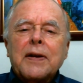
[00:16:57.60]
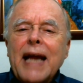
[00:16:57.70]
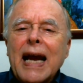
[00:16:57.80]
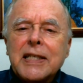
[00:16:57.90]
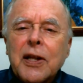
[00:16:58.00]

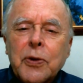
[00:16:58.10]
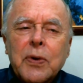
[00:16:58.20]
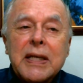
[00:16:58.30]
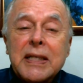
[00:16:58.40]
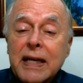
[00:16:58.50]
tax
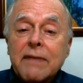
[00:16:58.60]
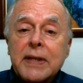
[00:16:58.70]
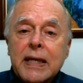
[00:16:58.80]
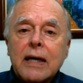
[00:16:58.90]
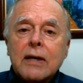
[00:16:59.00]
authorities, and
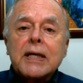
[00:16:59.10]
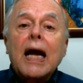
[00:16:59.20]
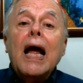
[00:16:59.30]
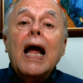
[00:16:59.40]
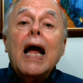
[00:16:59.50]
everything else.
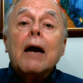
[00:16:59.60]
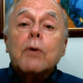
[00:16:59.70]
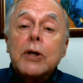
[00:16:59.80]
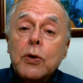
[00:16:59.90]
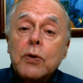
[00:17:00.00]

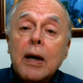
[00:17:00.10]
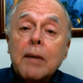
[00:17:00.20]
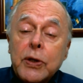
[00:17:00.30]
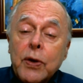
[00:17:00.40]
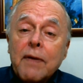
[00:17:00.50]
When you
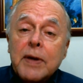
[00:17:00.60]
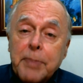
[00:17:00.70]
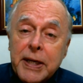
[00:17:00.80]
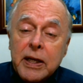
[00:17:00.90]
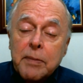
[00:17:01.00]
come and you have a
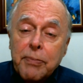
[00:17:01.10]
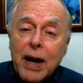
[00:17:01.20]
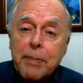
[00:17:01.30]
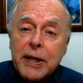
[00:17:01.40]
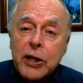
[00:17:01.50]
particular
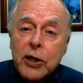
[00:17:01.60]
property